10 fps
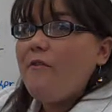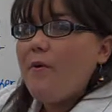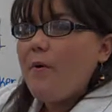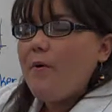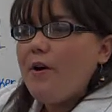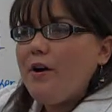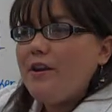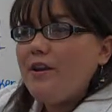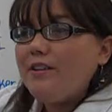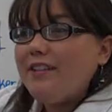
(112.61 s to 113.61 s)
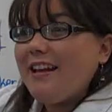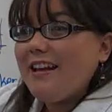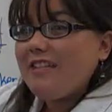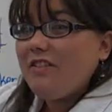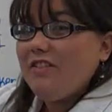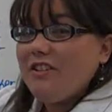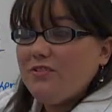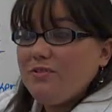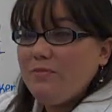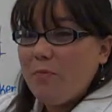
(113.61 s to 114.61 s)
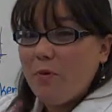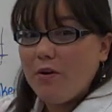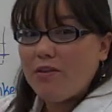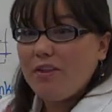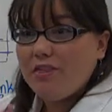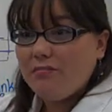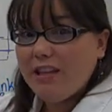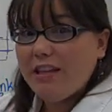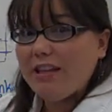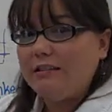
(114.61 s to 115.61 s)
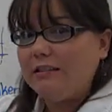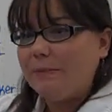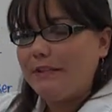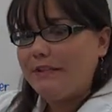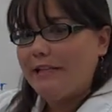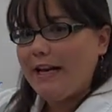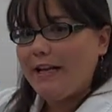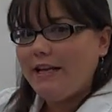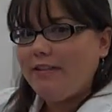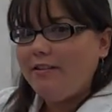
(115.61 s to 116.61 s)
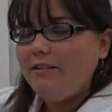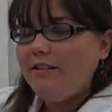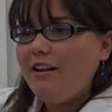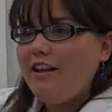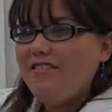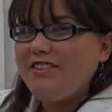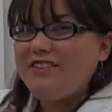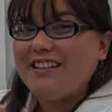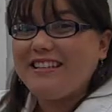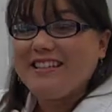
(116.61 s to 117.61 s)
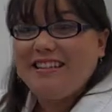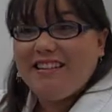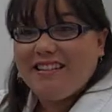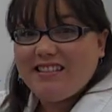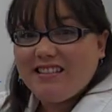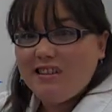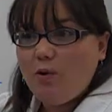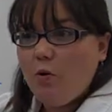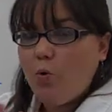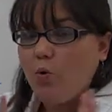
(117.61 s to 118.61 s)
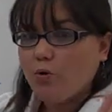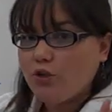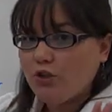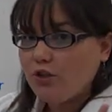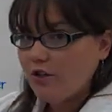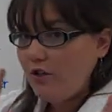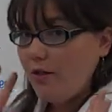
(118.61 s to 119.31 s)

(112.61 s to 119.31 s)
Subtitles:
For science fair, if you do more than 3, they get a little more excited. If you do like 6, whoosh,